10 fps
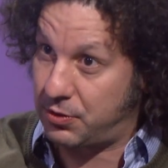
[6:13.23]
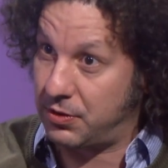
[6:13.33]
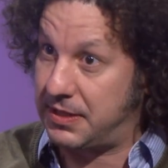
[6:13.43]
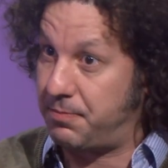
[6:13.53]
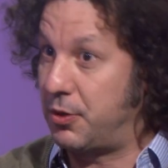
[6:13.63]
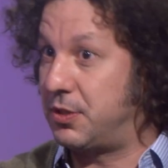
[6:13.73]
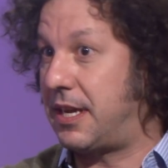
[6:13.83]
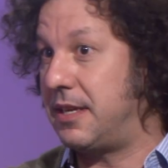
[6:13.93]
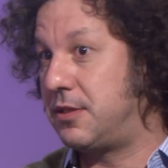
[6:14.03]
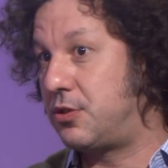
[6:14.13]
So suppose
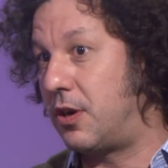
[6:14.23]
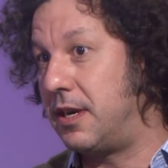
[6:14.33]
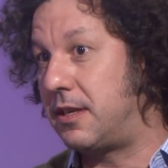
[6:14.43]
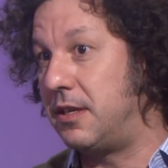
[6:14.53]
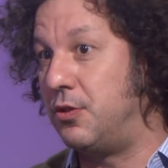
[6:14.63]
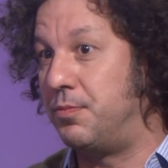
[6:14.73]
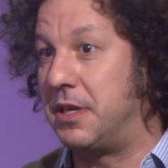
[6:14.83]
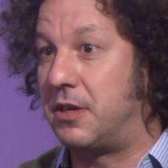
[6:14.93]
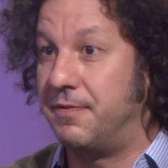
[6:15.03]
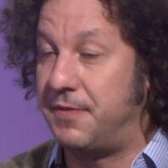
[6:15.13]
that historically you've
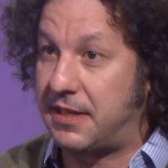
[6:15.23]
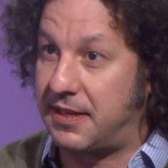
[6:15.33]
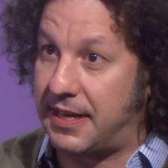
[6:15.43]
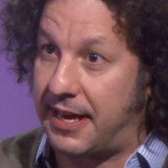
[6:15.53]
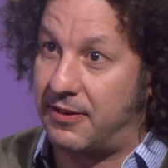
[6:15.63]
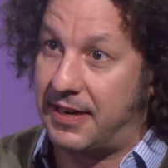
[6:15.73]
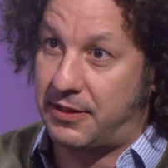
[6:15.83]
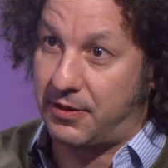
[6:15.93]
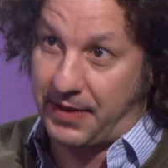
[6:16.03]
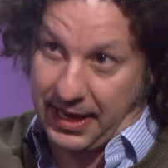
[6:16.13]
been convicting at a
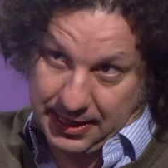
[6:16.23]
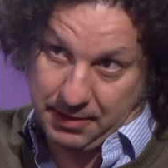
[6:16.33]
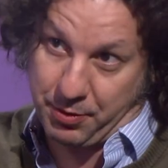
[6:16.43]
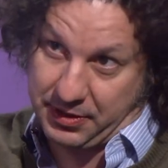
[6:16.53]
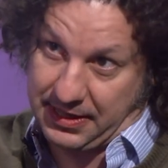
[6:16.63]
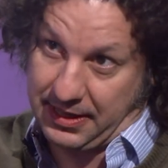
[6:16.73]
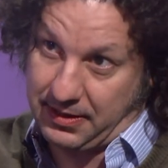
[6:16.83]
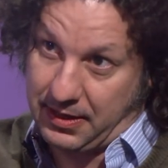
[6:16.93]
rate of 80%.